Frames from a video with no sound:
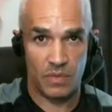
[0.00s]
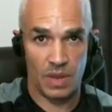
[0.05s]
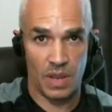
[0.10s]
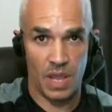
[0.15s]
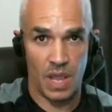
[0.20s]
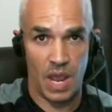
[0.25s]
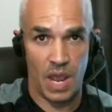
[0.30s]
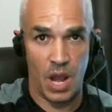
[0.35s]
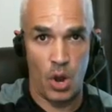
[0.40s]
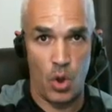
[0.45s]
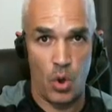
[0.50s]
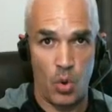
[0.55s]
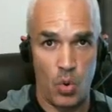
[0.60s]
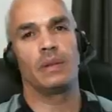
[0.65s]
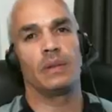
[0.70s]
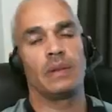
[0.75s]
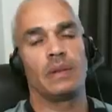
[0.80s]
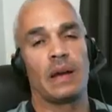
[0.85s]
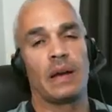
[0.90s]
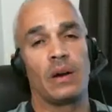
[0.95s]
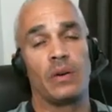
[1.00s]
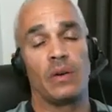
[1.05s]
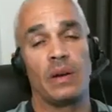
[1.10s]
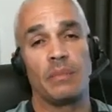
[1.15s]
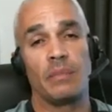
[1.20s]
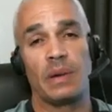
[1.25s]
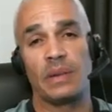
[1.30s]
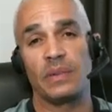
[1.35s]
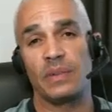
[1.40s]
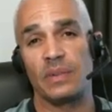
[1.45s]
Hello. Now,
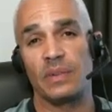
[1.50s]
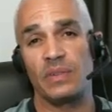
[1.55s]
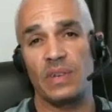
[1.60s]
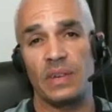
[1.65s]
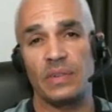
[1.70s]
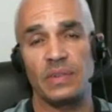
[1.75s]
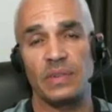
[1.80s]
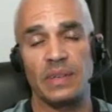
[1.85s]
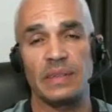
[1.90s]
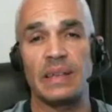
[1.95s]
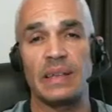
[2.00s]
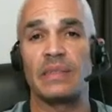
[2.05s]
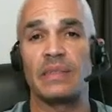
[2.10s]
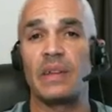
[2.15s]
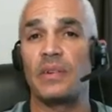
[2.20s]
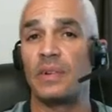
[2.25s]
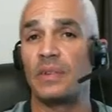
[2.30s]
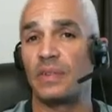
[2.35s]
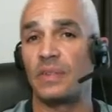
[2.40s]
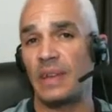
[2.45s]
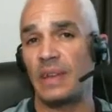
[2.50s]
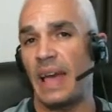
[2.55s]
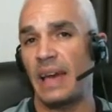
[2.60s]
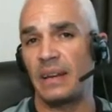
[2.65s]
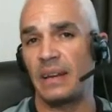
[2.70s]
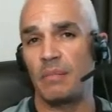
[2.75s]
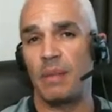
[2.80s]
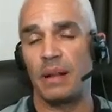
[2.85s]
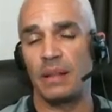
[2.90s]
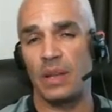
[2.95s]
am I suggesting that there is an
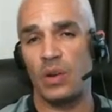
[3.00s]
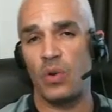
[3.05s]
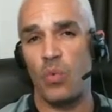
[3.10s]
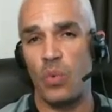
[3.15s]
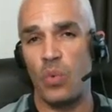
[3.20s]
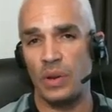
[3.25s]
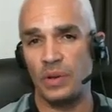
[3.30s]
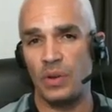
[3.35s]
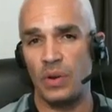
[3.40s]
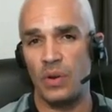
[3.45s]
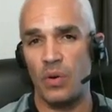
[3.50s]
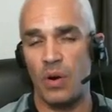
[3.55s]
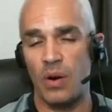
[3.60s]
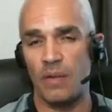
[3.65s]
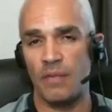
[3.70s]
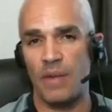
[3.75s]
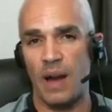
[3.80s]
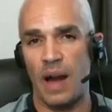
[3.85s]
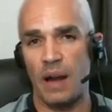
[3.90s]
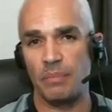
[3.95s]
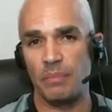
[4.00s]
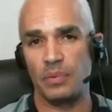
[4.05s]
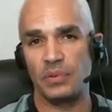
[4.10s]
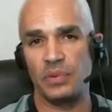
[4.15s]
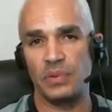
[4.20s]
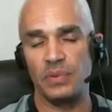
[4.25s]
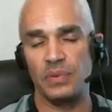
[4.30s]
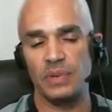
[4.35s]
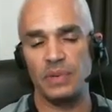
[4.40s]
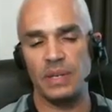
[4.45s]
anabolic window of
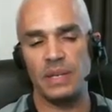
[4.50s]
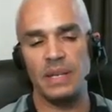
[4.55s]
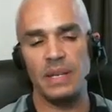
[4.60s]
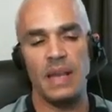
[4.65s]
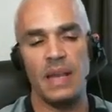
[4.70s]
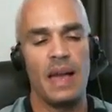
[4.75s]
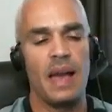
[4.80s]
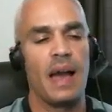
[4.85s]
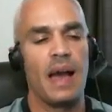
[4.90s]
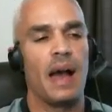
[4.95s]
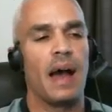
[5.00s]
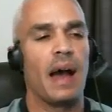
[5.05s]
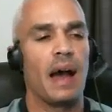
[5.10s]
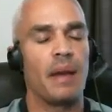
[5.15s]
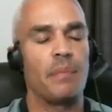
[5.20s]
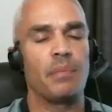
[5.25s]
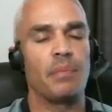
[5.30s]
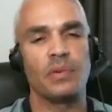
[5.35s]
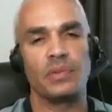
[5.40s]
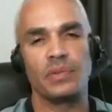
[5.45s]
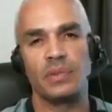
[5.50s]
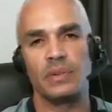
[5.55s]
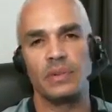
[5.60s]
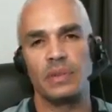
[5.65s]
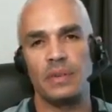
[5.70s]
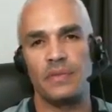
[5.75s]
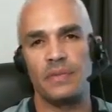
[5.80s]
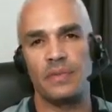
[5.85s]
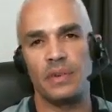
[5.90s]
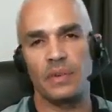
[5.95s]
opportunity? I
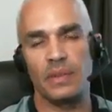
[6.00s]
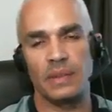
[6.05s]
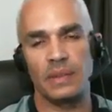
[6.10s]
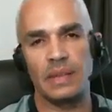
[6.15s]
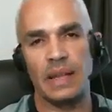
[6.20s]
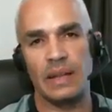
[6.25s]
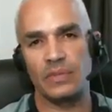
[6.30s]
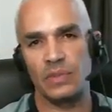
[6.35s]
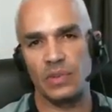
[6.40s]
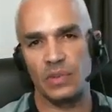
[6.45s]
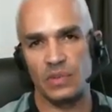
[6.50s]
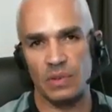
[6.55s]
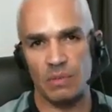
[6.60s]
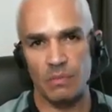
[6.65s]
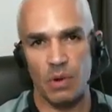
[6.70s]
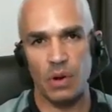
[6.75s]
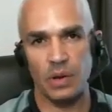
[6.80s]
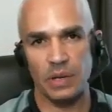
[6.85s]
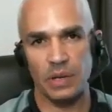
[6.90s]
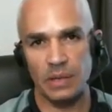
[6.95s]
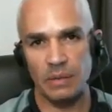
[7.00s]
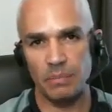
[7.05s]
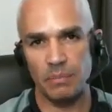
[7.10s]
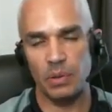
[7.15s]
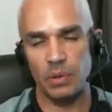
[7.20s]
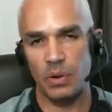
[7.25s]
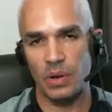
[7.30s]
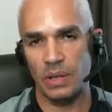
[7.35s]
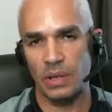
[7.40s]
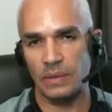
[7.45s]
personally feel that that's just a marketing
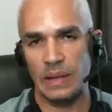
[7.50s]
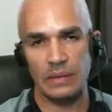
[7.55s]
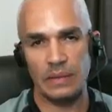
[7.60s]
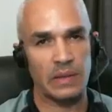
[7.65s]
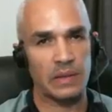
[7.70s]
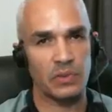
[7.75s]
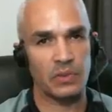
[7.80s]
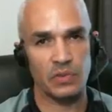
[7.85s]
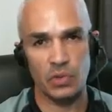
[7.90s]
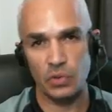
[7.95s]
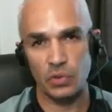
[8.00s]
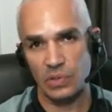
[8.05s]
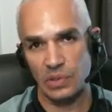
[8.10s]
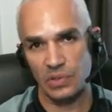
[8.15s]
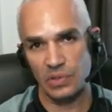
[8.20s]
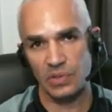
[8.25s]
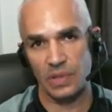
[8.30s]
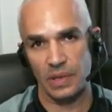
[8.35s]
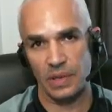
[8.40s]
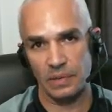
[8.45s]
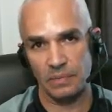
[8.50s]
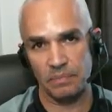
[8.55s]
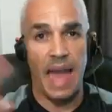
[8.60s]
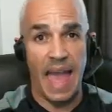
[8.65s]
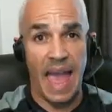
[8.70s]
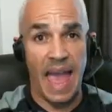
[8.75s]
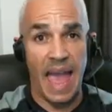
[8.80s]
ploy and that there's no such thing.